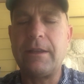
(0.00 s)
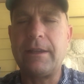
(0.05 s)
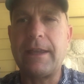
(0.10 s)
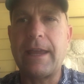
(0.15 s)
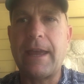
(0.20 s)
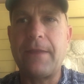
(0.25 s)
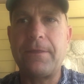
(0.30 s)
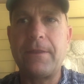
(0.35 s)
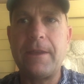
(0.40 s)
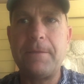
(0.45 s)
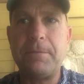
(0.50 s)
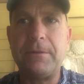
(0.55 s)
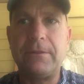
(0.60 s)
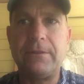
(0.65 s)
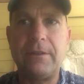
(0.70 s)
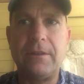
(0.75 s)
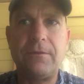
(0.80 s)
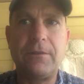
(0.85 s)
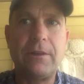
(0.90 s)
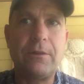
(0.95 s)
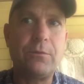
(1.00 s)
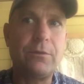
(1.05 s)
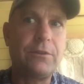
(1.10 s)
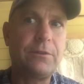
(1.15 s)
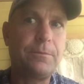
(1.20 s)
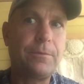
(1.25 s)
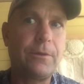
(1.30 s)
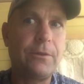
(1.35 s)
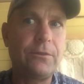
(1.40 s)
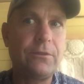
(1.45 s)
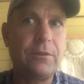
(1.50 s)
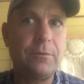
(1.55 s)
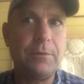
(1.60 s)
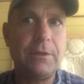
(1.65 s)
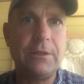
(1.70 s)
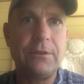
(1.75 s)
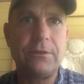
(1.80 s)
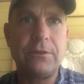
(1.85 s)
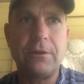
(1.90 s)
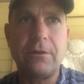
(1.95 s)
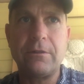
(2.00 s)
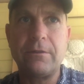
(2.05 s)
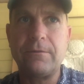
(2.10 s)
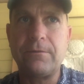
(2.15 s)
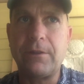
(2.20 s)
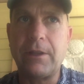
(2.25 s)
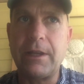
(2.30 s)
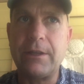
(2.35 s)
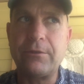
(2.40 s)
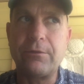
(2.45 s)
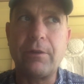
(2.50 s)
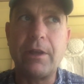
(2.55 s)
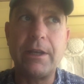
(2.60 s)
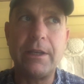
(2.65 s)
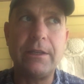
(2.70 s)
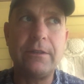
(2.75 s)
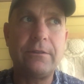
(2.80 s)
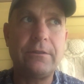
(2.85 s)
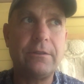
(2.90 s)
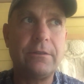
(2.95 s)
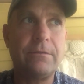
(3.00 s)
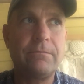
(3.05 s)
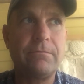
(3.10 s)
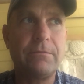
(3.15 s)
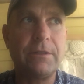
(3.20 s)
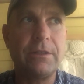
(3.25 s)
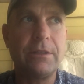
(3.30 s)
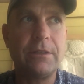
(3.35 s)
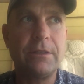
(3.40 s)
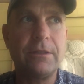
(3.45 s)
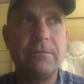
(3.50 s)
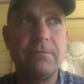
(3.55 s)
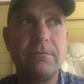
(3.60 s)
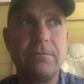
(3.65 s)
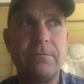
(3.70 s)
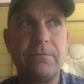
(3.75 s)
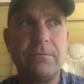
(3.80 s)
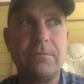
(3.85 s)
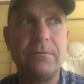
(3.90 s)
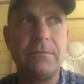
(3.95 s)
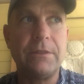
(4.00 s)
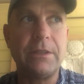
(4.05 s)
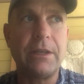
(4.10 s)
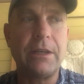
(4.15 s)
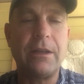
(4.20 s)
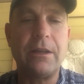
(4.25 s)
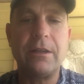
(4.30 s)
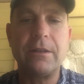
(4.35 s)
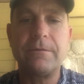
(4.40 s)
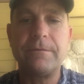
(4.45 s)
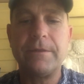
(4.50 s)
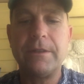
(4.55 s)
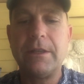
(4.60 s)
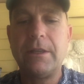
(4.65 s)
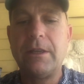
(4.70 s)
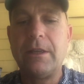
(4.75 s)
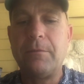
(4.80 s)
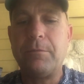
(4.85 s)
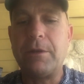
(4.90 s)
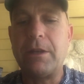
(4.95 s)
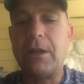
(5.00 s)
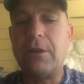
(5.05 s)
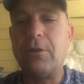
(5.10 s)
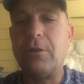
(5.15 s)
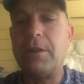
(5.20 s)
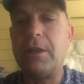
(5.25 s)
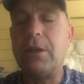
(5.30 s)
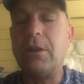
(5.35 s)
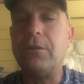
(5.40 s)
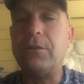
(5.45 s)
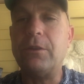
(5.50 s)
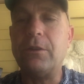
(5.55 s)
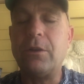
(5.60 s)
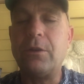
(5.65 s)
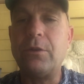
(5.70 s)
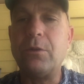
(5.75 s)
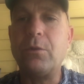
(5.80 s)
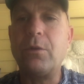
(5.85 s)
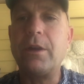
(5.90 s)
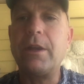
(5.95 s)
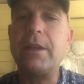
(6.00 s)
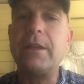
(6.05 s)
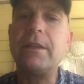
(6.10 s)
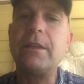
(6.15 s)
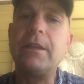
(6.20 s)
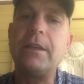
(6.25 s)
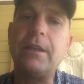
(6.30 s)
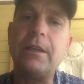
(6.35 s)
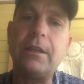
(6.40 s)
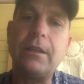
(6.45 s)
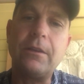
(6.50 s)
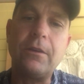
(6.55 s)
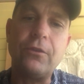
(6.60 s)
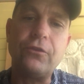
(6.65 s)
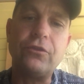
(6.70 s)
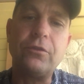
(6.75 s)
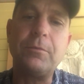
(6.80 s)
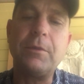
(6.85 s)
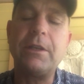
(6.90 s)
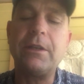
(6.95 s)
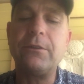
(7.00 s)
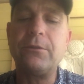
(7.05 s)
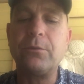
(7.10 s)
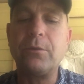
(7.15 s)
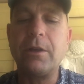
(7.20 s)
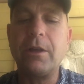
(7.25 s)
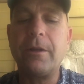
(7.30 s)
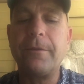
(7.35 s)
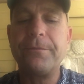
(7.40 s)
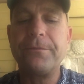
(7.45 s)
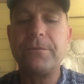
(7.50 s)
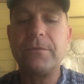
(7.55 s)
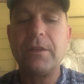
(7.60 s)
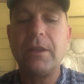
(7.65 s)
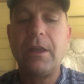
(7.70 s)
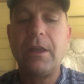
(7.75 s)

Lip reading: Cathay Pacific was supposed to be starting flights right into Da Nang, but I know they go to Hanoi and Ho Chi Minh as well.